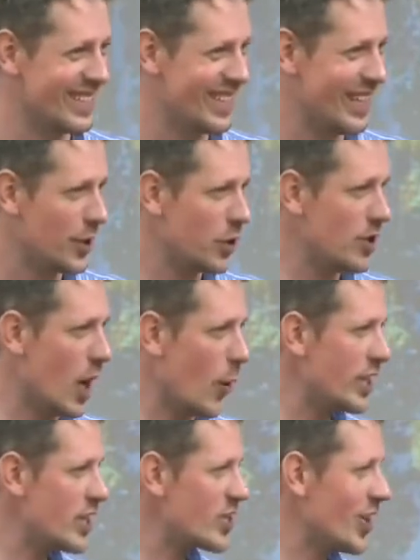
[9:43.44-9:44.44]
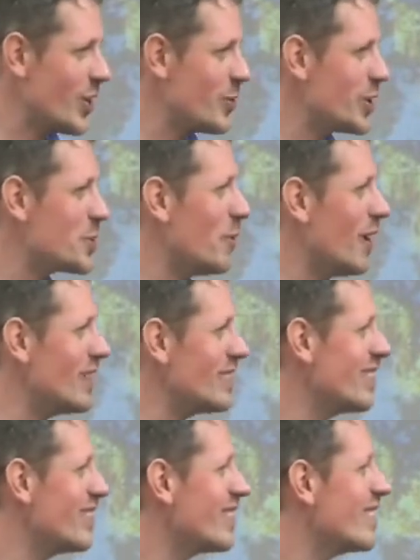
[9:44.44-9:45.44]
You know what he's going to respond?
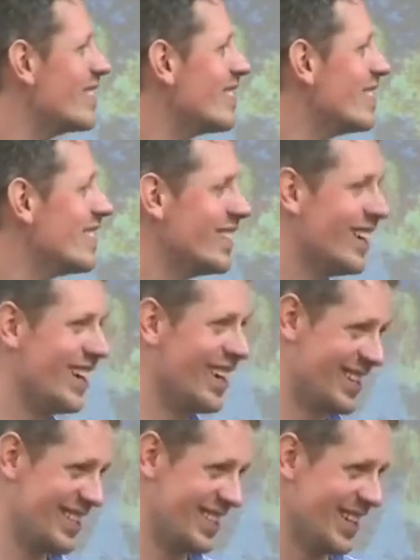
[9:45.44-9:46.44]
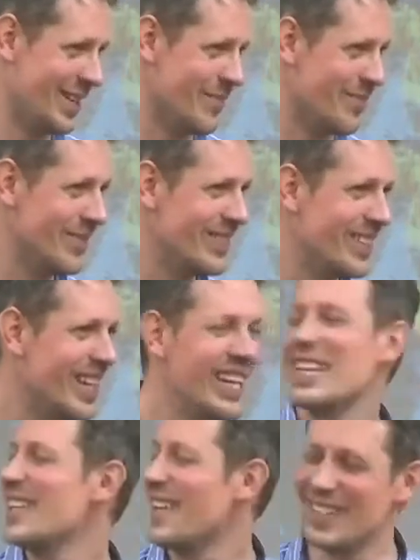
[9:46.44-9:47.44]
Ach, shame.
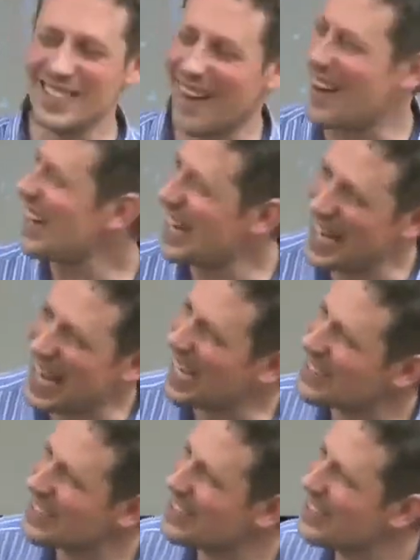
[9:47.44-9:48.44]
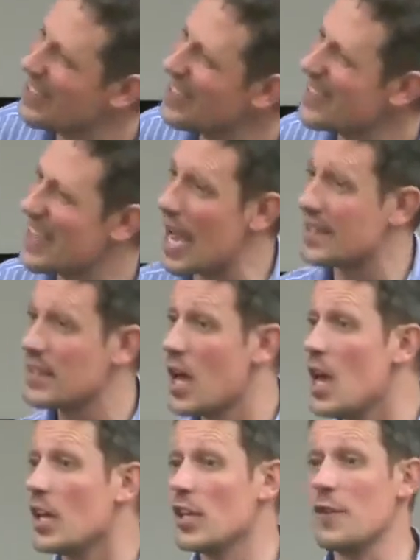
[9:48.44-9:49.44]
You're not allowed to do that
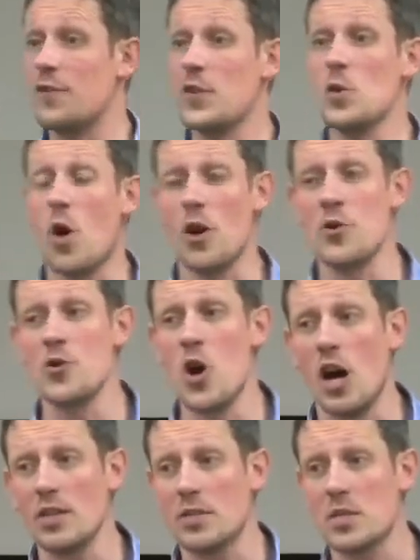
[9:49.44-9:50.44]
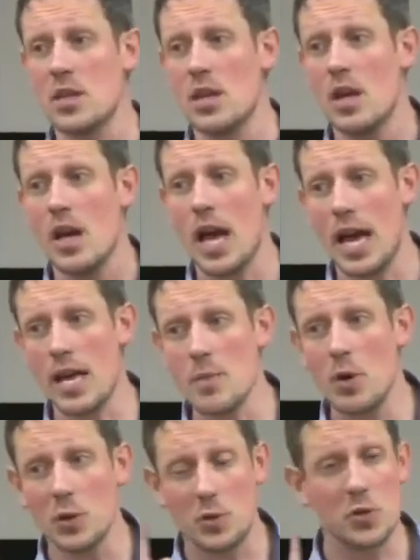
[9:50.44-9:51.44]
if you are not able
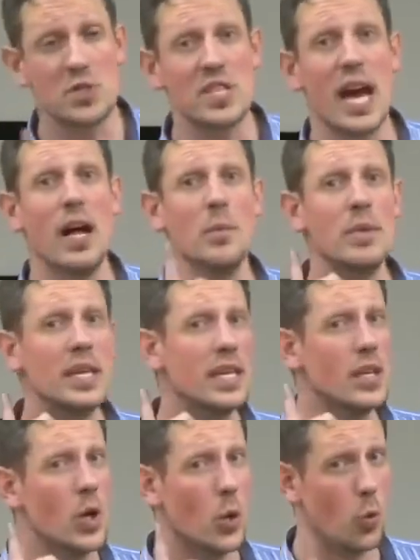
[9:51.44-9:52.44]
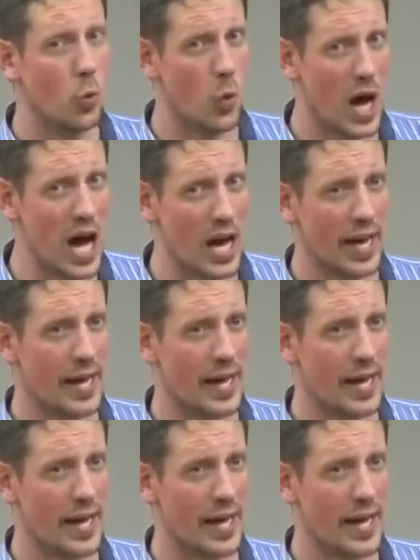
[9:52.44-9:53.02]
to tell me why.